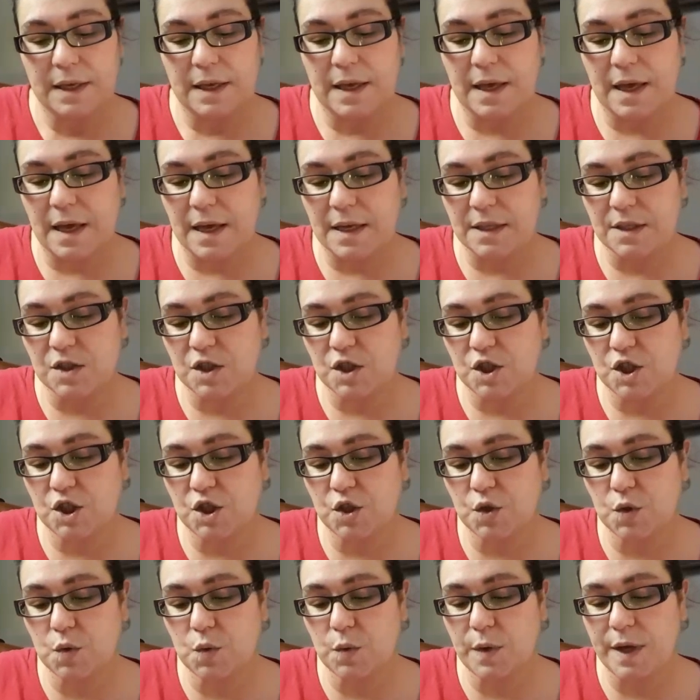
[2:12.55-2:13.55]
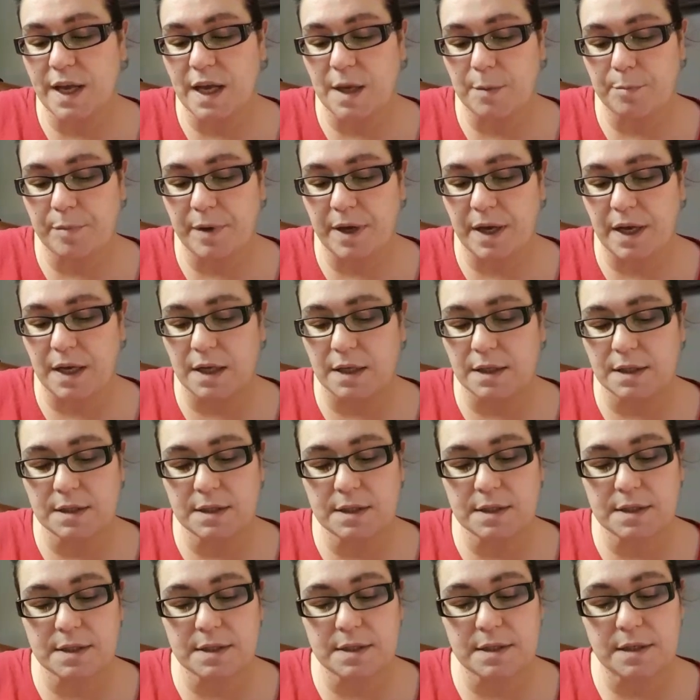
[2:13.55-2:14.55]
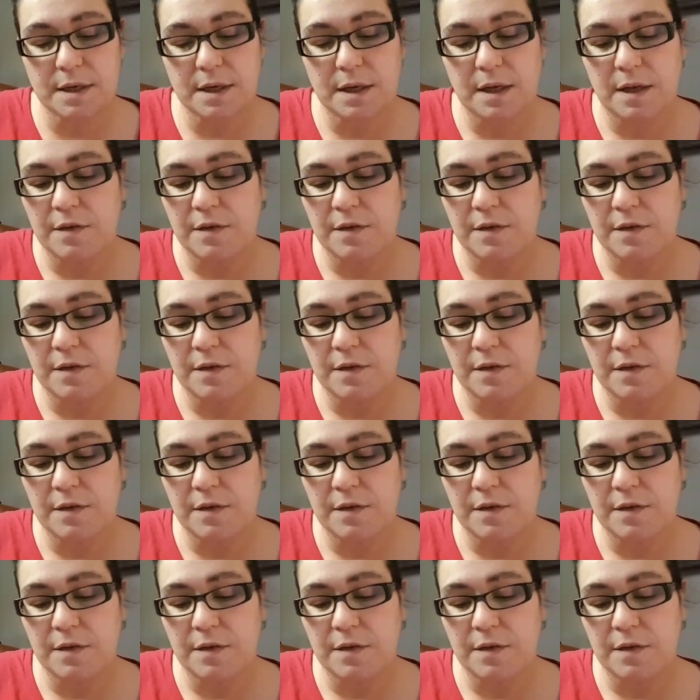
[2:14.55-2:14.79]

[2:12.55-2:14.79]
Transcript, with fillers: It has two headbands,